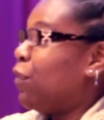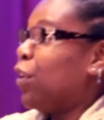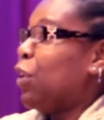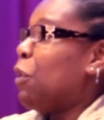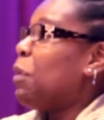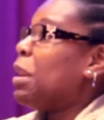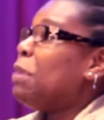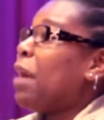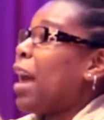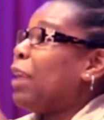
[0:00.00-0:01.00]
you know
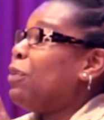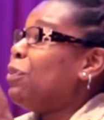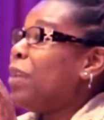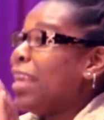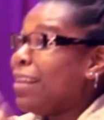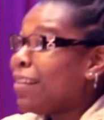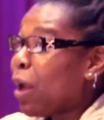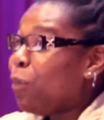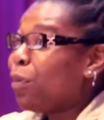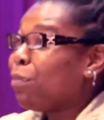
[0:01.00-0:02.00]
anybody who needs
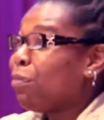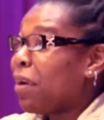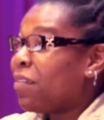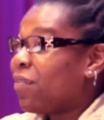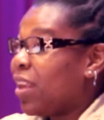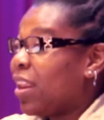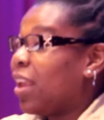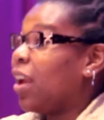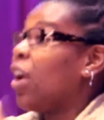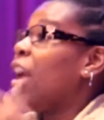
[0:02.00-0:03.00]
help with
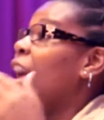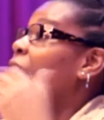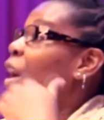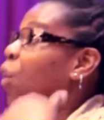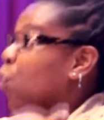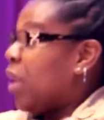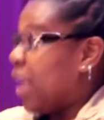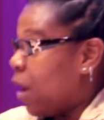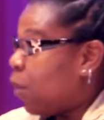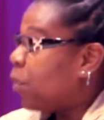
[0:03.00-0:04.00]
breastfeeding, we
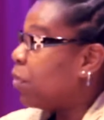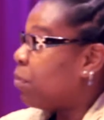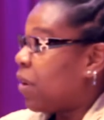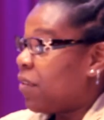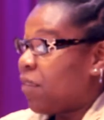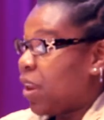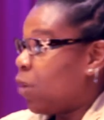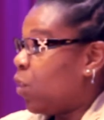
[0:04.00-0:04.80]
help with breastfeeding.